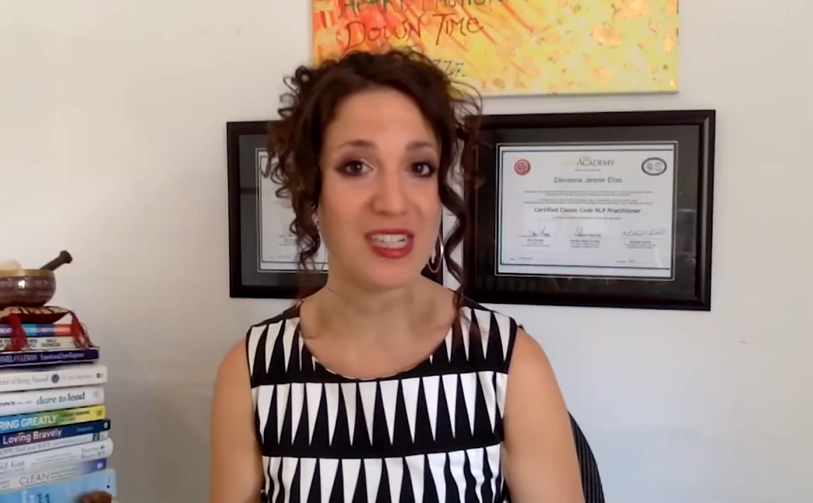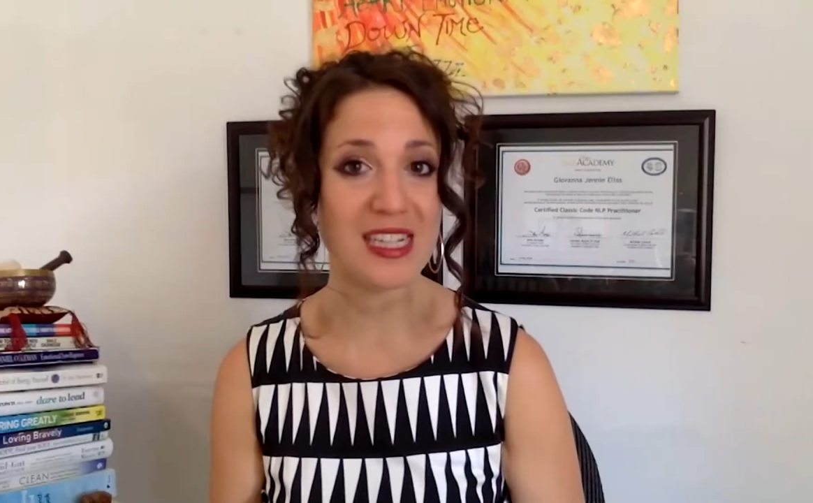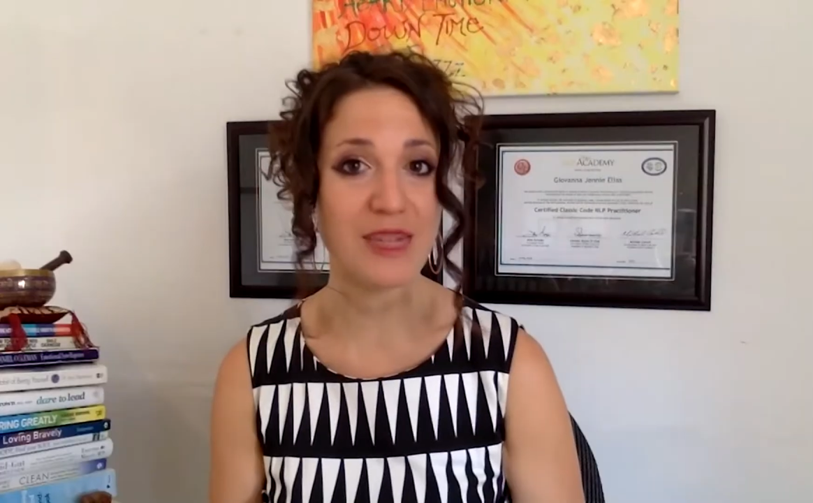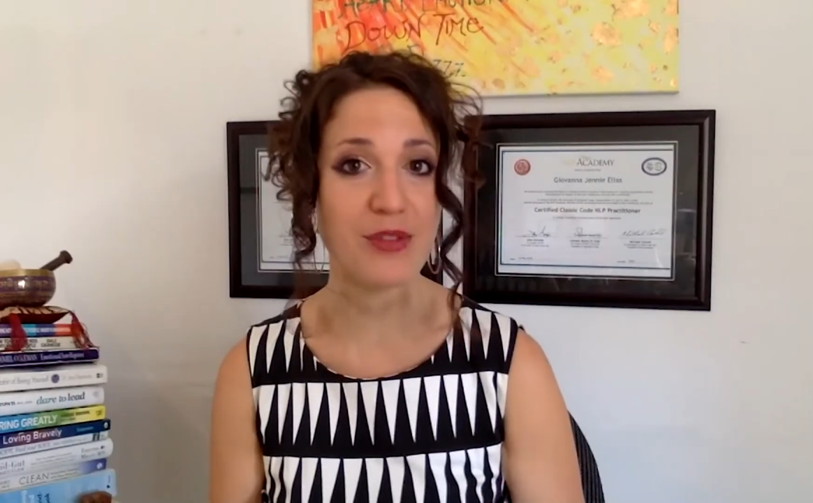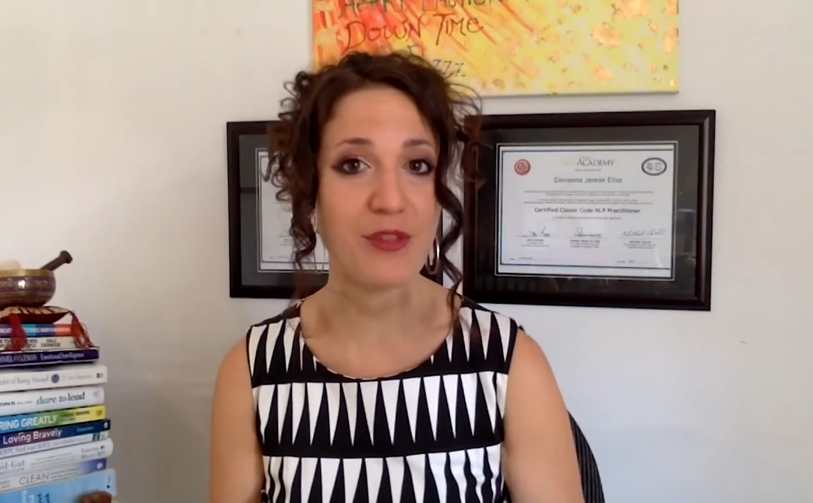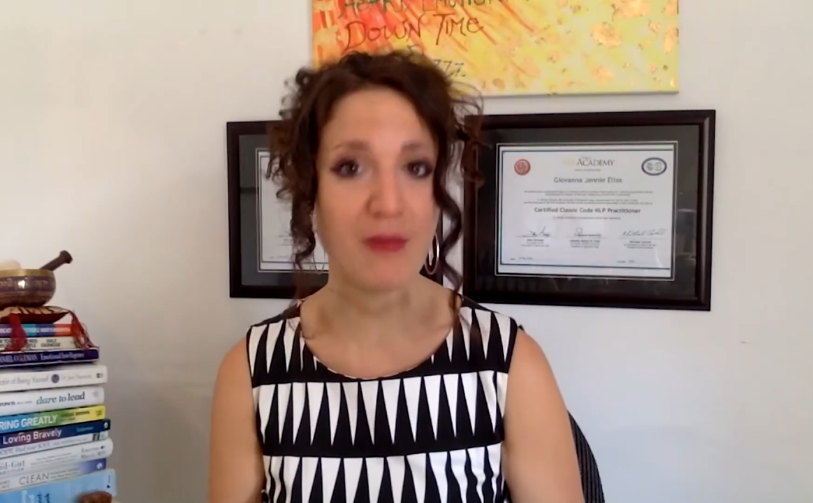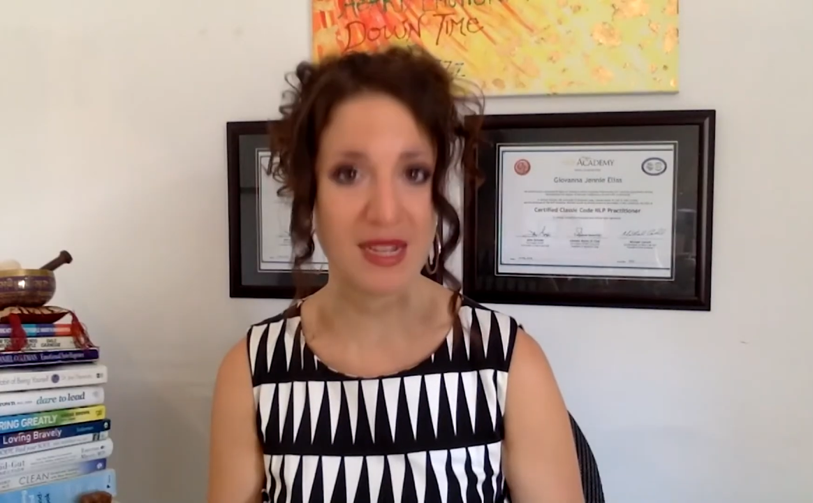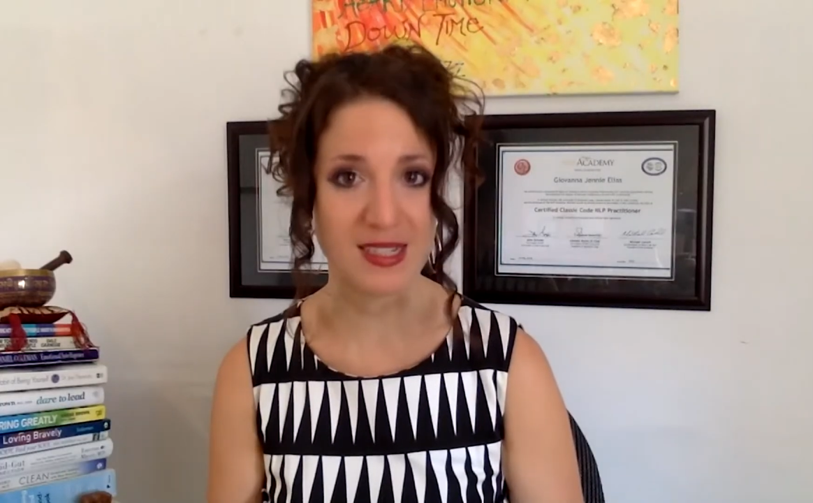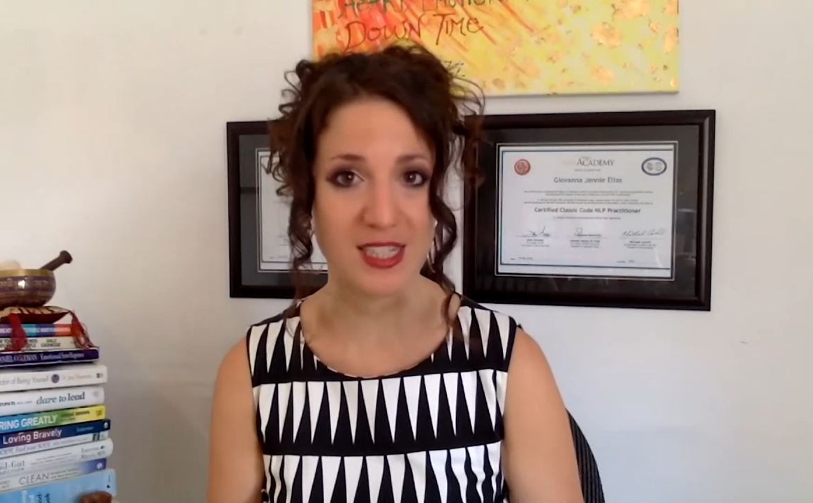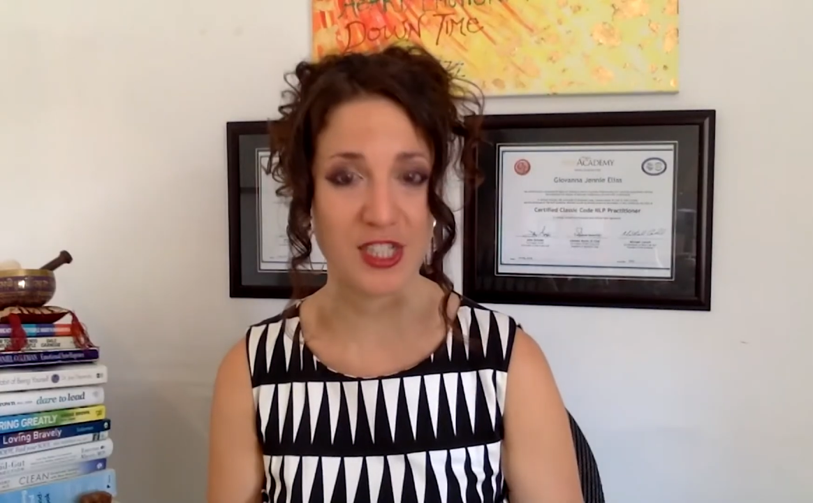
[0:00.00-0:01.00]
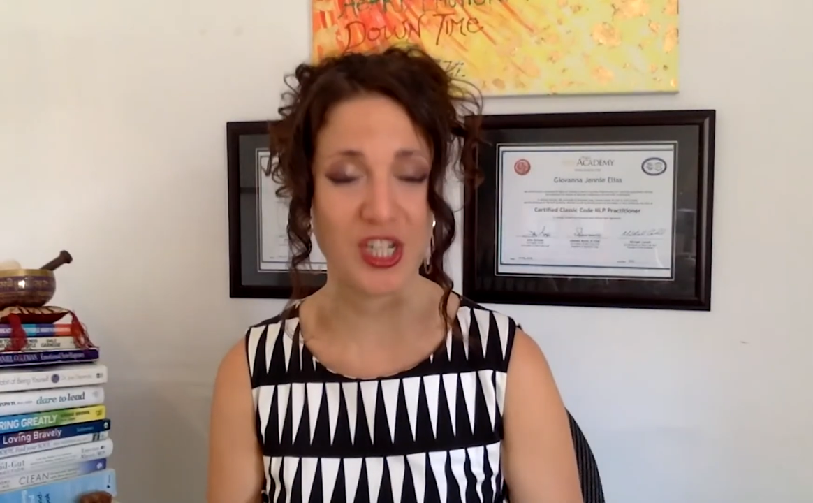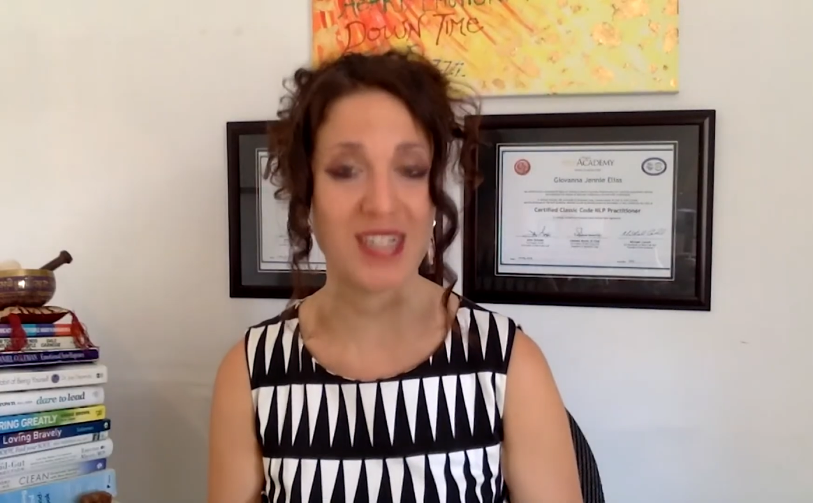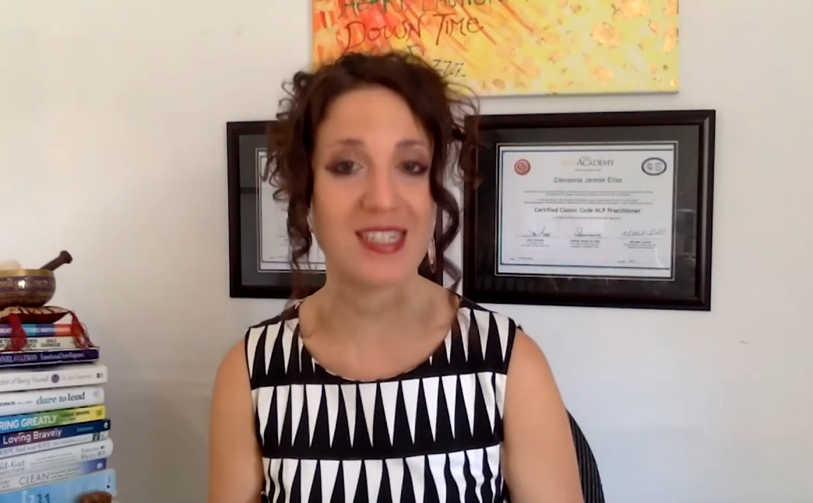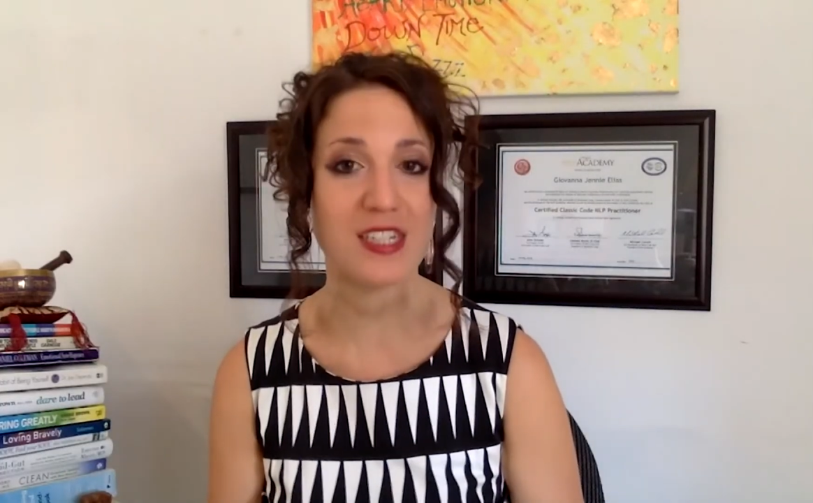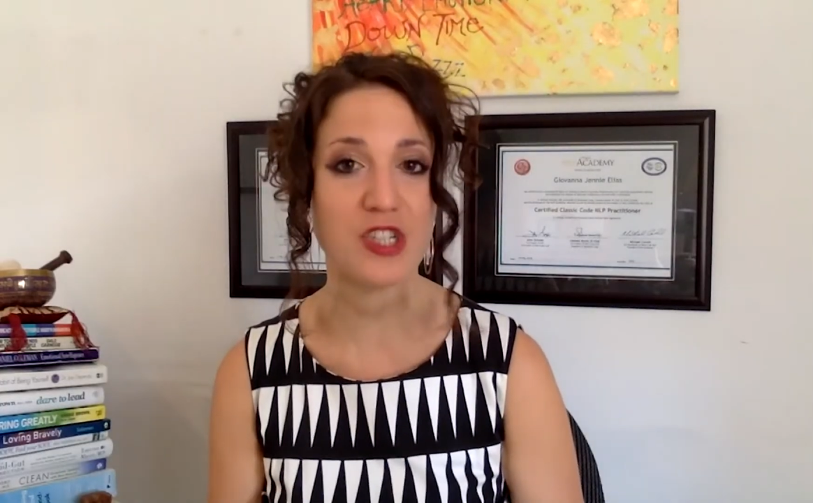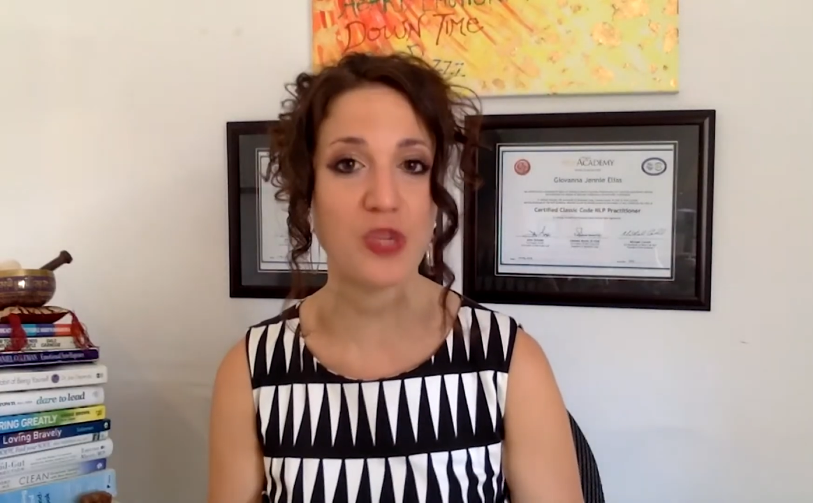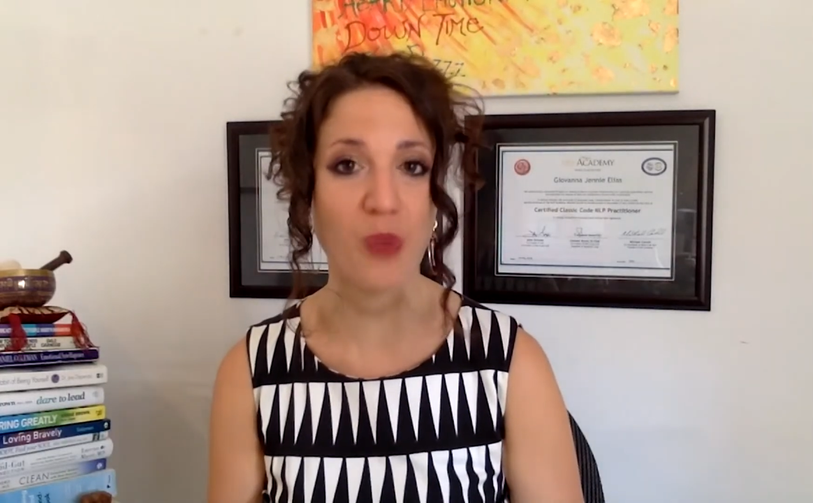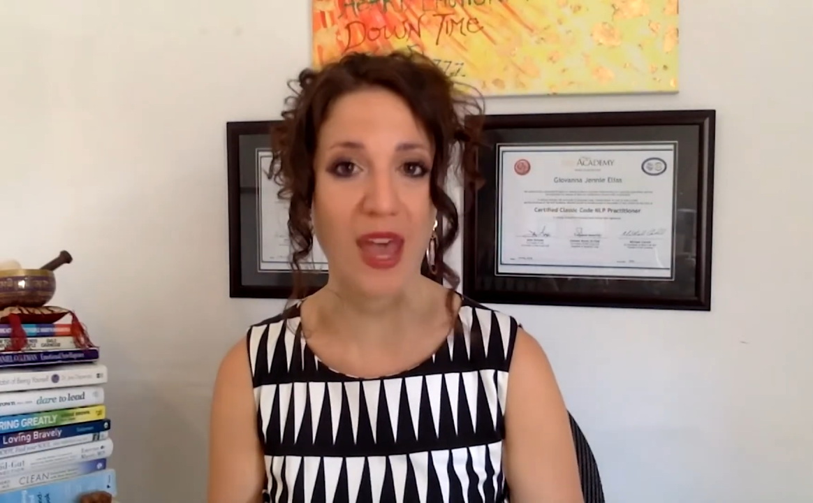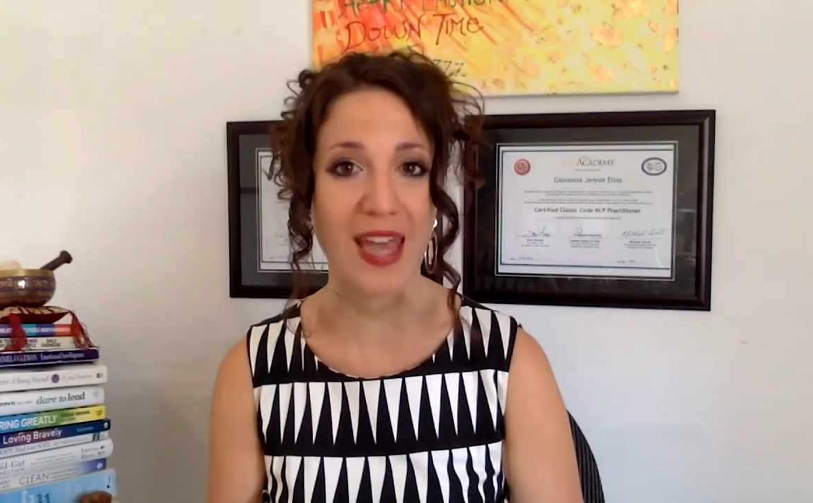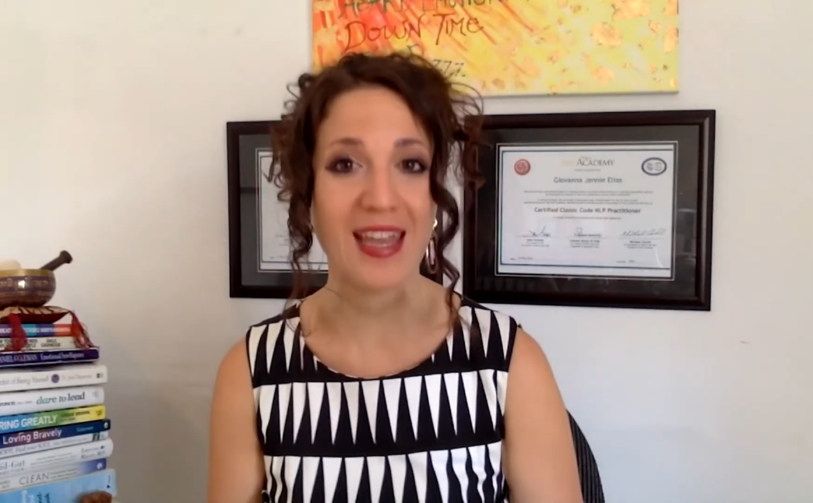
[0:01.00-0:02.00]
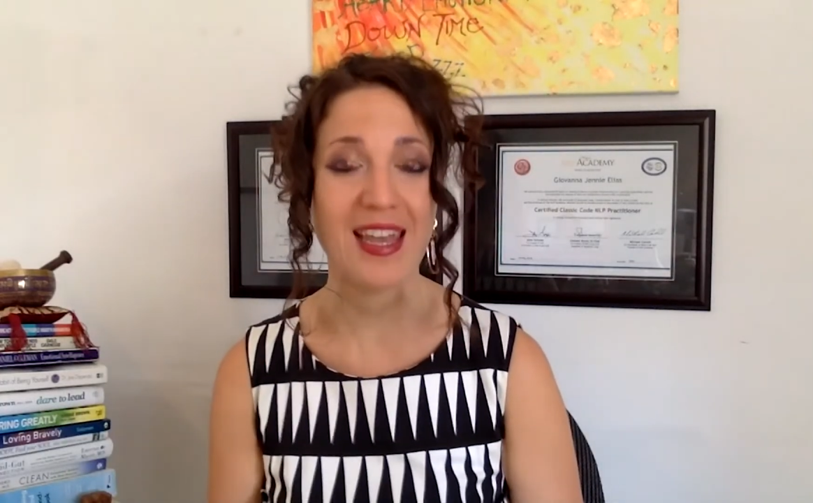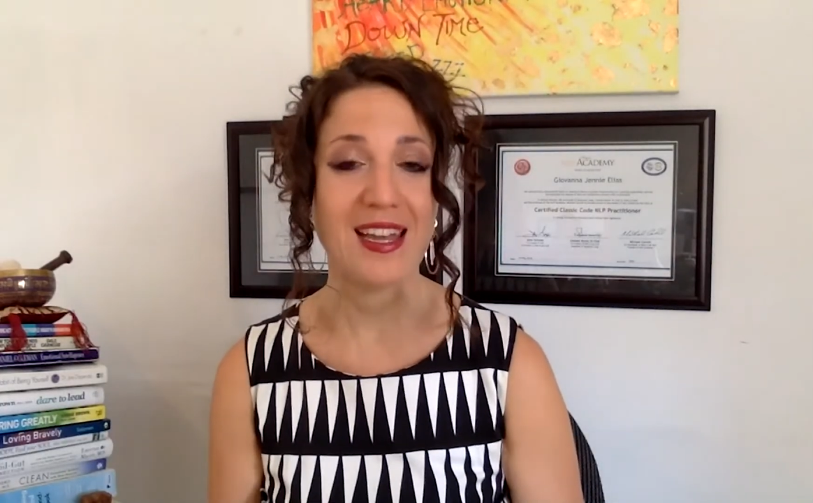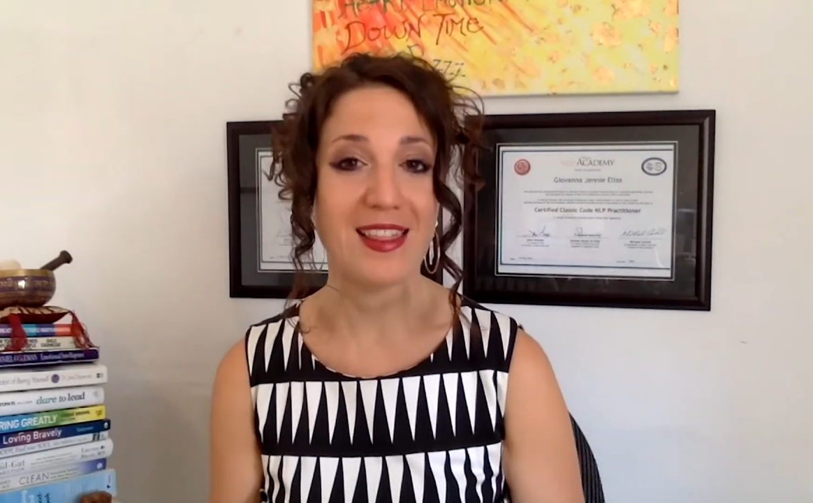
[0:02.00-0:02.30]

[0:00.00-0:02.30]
deliver the message in such a way